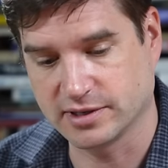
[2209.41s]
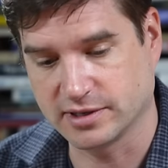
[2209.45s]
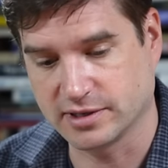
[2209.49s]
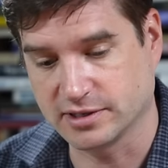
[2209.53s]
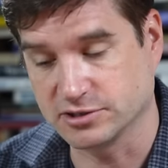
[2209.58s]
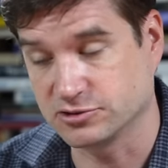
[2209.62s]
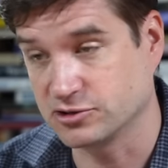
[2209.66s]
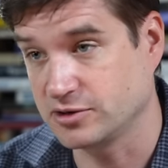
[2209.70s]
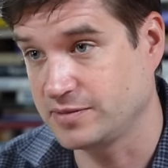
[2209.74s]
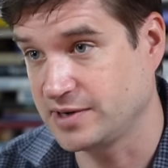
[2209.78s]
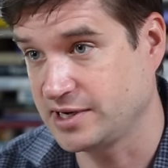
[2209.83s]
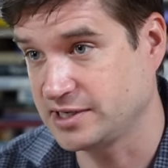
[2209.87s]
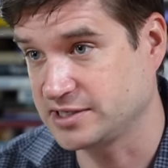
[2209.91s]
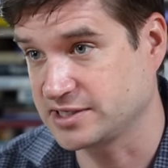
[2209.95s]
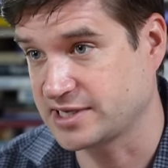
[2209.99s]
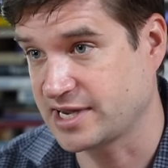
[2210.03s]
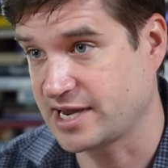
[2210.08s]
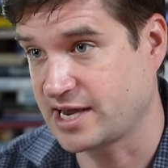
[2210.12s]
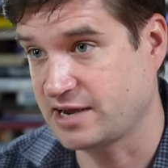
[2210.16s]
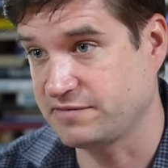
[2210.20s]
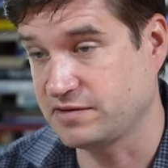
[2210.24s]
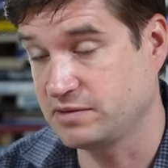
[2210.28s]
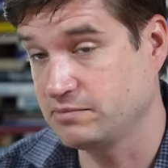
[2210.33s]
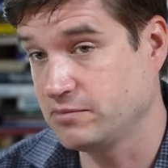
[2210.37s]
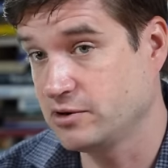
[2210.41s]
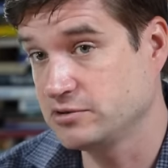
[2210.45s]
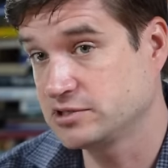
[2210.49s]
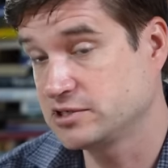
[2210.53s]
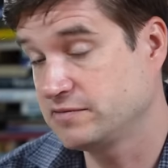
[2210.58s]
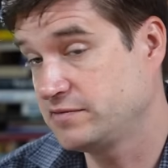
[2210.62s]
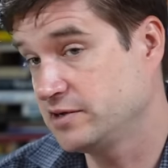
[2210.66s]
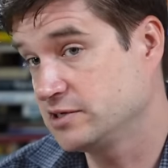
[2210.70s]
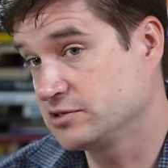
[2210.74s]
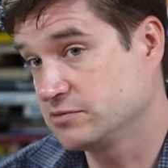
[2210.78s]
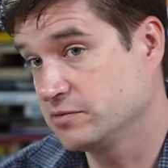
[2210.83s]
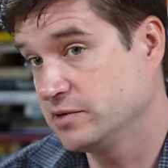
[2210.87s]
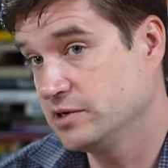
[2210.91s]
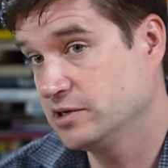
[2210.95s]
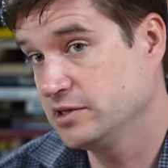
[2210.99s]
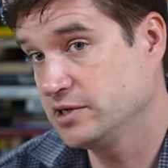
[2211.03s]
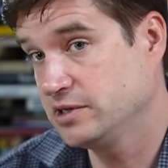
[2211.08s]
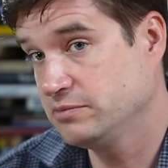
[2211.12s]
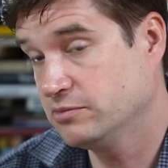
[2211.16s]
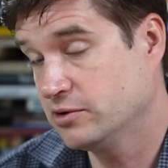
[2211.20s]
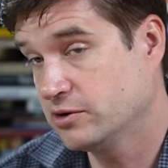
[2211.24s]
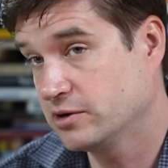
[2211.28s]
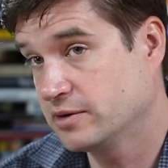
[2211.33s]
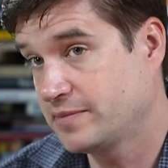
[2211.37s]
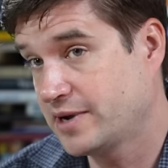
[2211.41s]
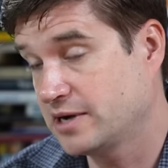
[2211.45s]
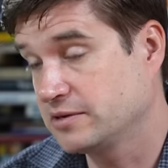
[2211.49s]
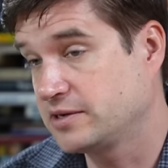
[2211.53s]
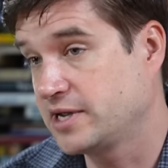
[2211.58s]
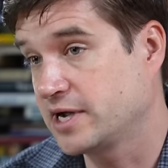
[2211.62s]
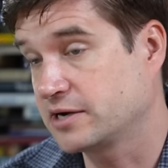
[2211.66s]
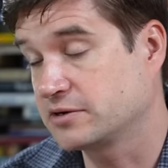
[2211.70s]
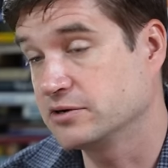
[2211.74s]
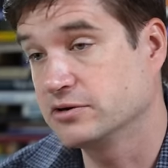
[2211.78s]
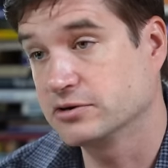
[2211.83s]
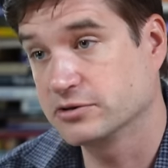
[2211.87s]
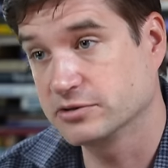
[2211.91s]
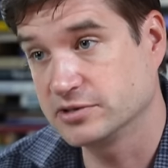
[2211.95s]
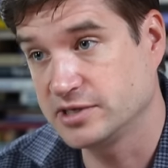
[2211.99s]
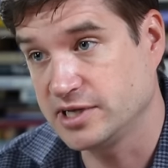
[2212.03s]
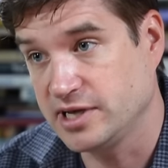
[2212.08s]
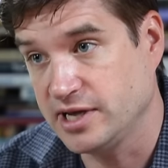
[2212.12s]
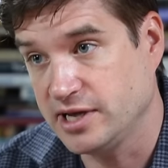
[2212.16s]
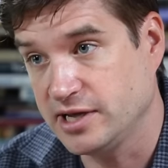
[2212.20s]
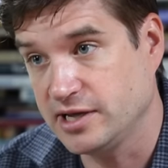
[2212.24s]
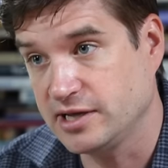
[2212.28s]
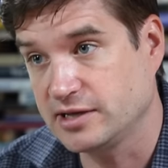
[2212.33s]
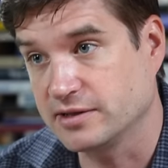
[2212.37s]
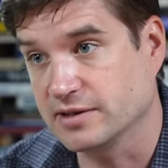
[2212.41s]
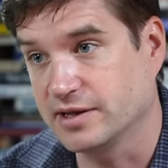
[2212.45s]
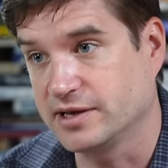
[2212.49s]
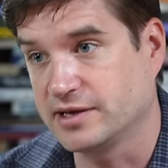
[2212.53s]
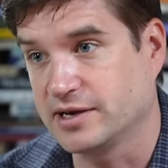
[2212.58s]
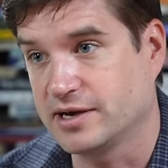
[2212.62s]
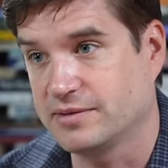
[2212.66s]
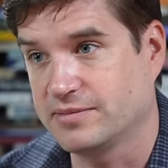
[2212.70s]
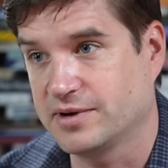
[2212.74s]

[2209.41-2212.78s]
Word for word: the contributing staff, and most of it's really more about techno critique. Like yeah.